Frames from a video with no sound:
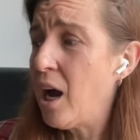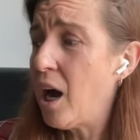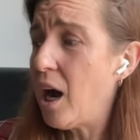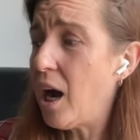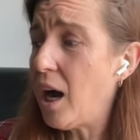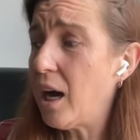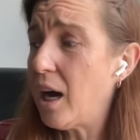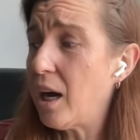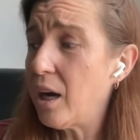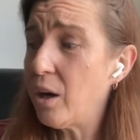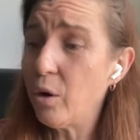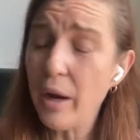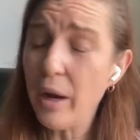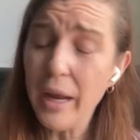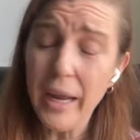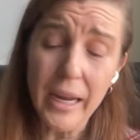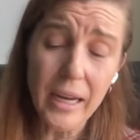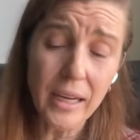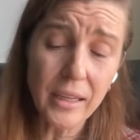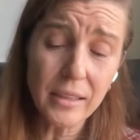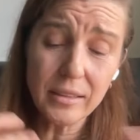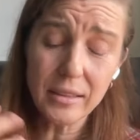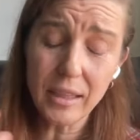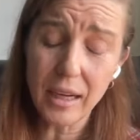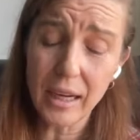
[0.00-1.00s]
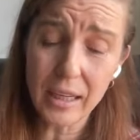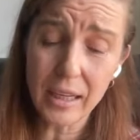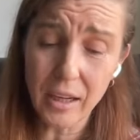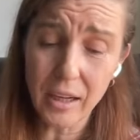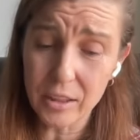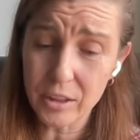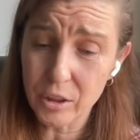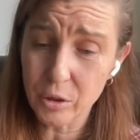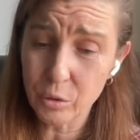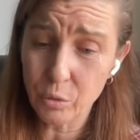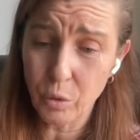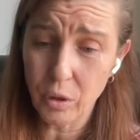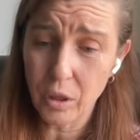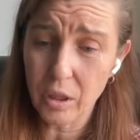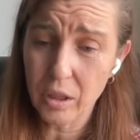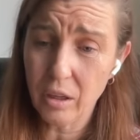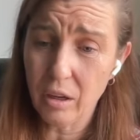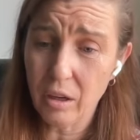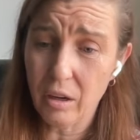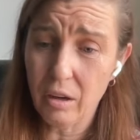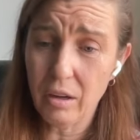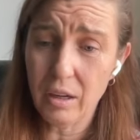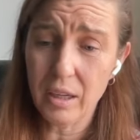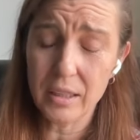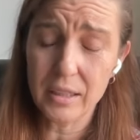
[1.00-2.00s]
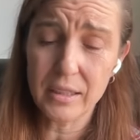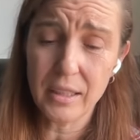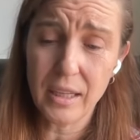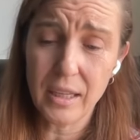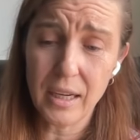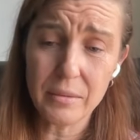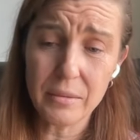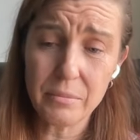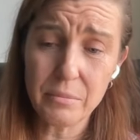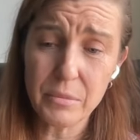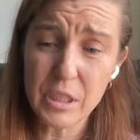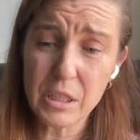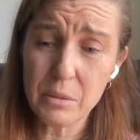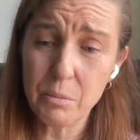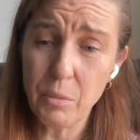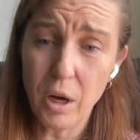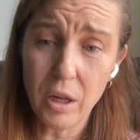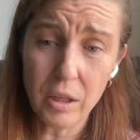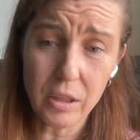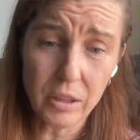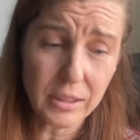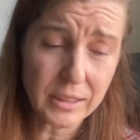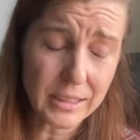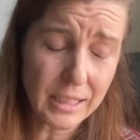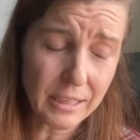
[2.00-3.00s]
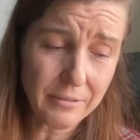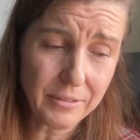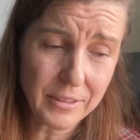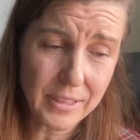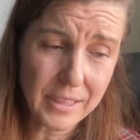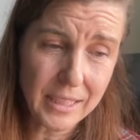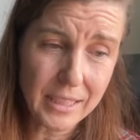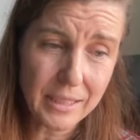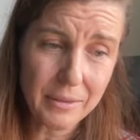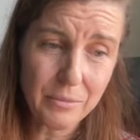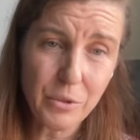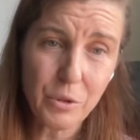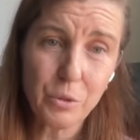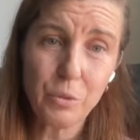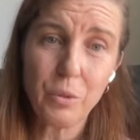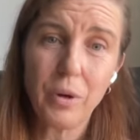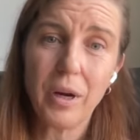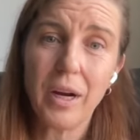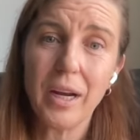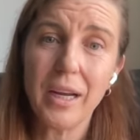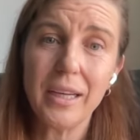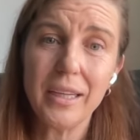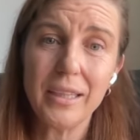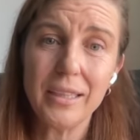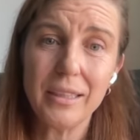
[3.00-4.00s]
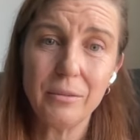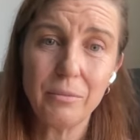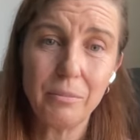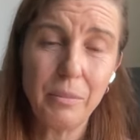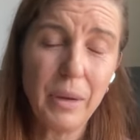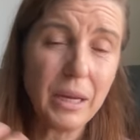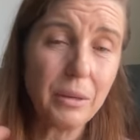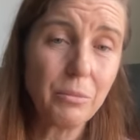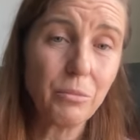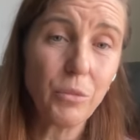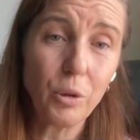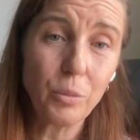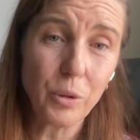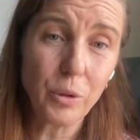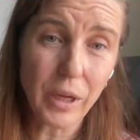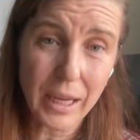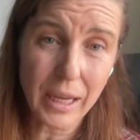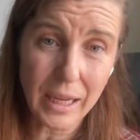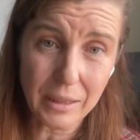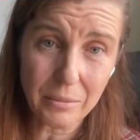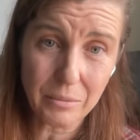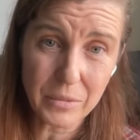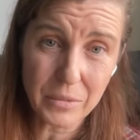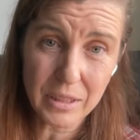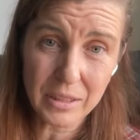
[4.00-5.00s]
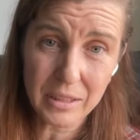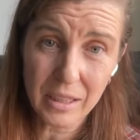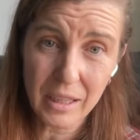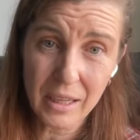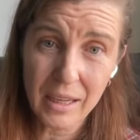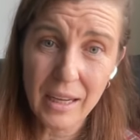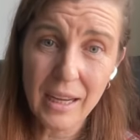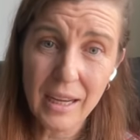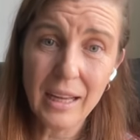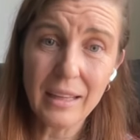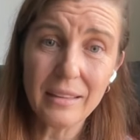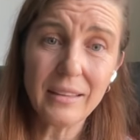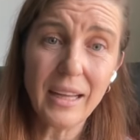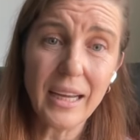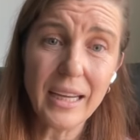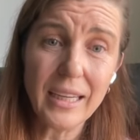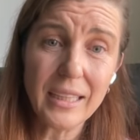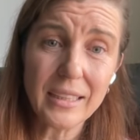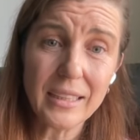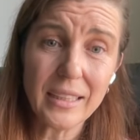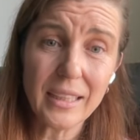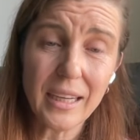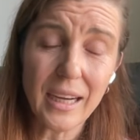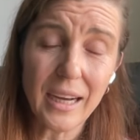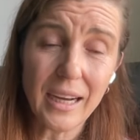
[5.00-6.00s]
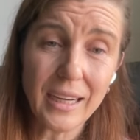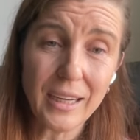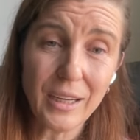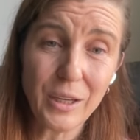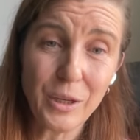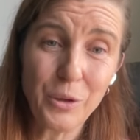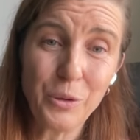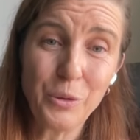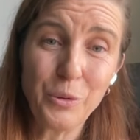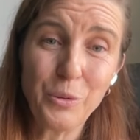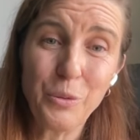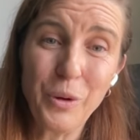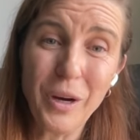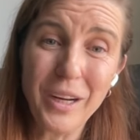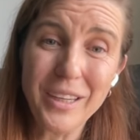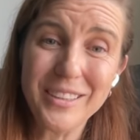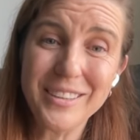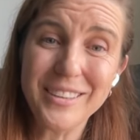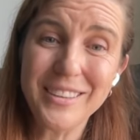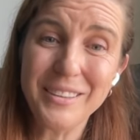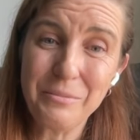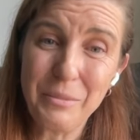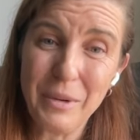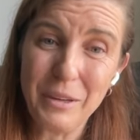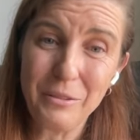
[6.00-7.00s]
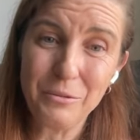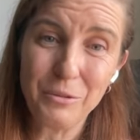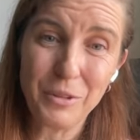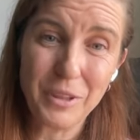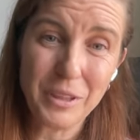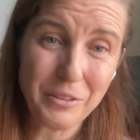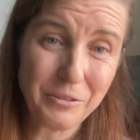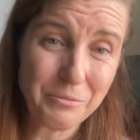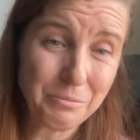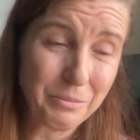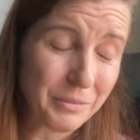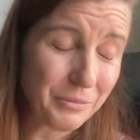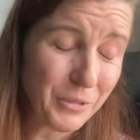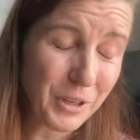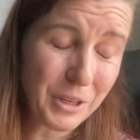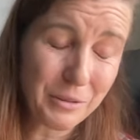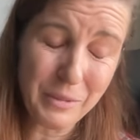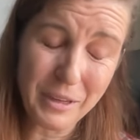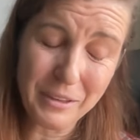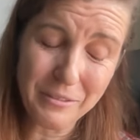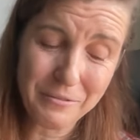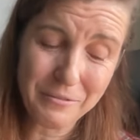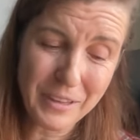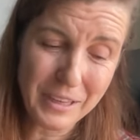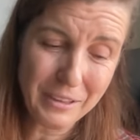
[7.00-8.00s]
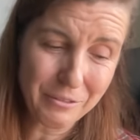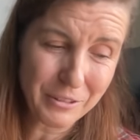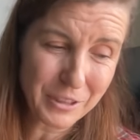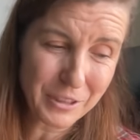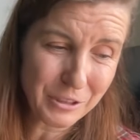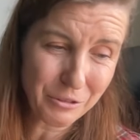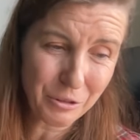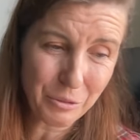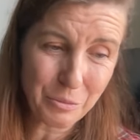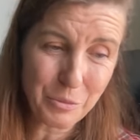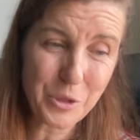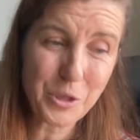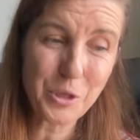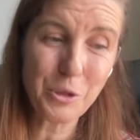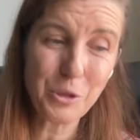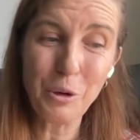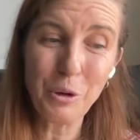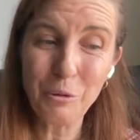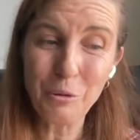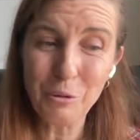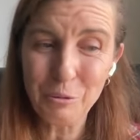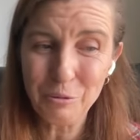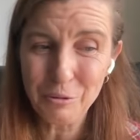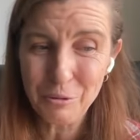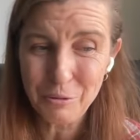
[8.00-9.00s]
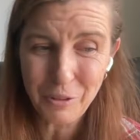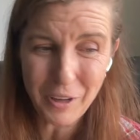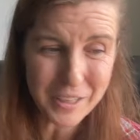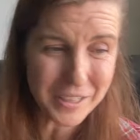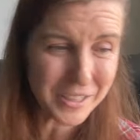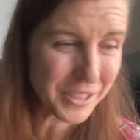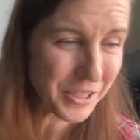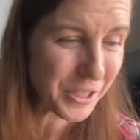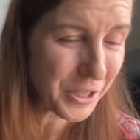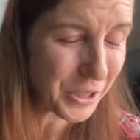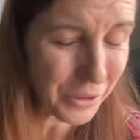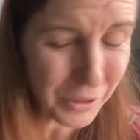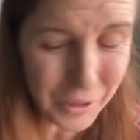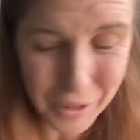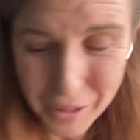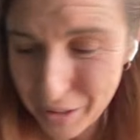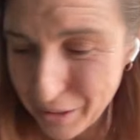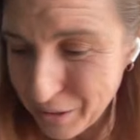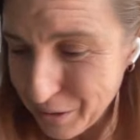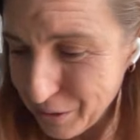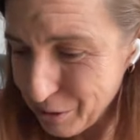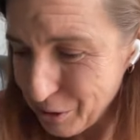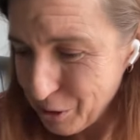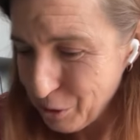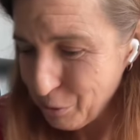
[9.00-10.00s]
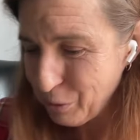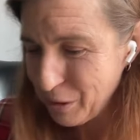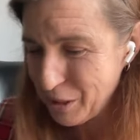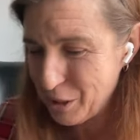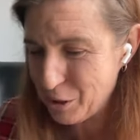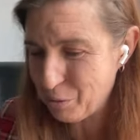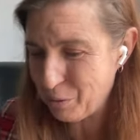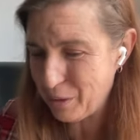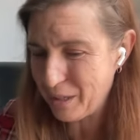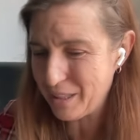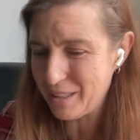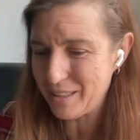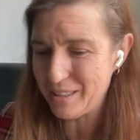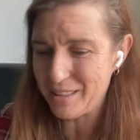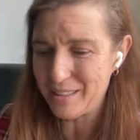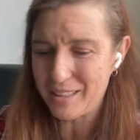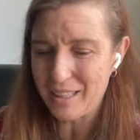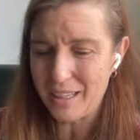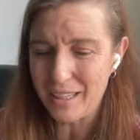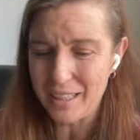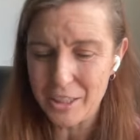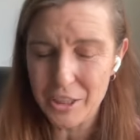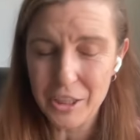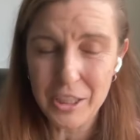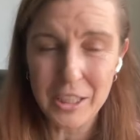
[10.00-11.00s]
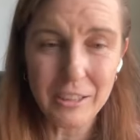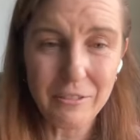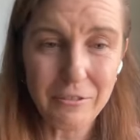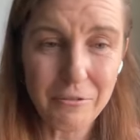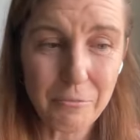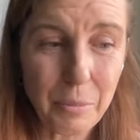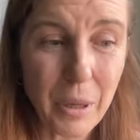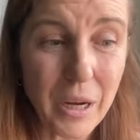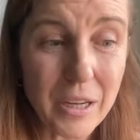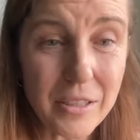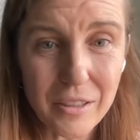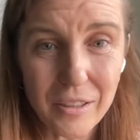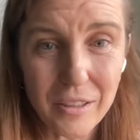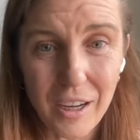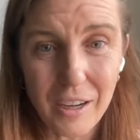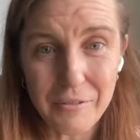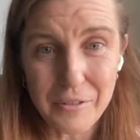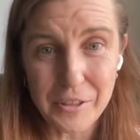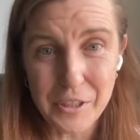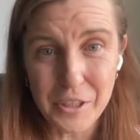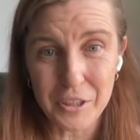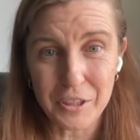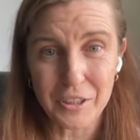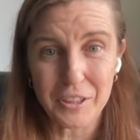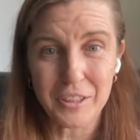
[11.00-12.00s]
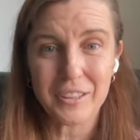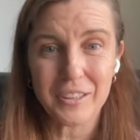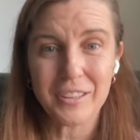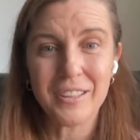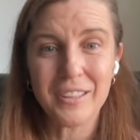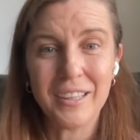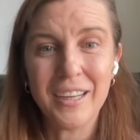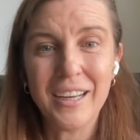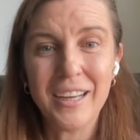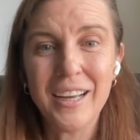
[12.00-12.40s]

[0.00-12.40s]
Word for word: Uh, and I got to work on um, smaller dev teams where I made mobile games like uh, one my, one of one of my favorites from Duo Fun Studios, which was uh, Chief Puzzle Officer.